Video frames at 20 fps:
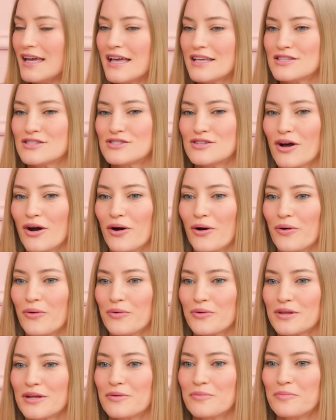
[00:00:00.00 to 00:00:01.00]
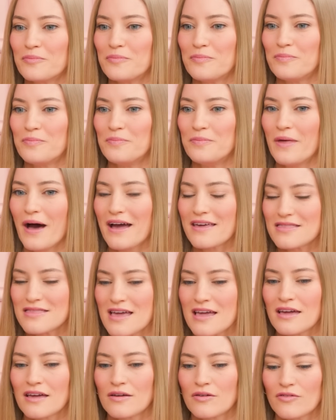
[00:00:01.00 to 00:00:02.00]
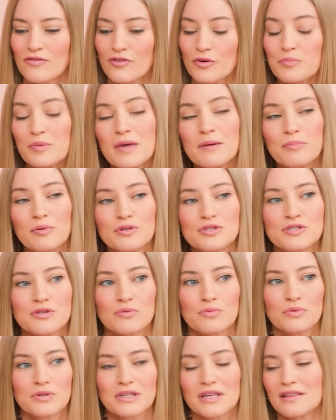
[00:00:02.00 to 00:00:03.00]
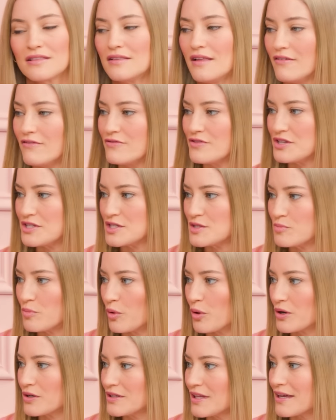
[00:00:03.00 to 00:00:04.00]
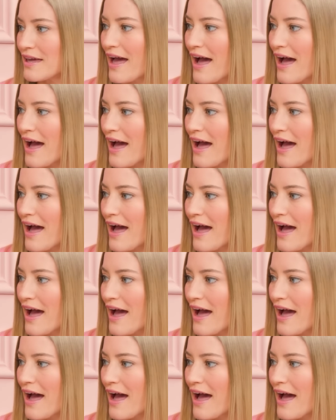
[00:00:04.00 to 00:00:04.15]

So, you know, I think for people to really love this sport, like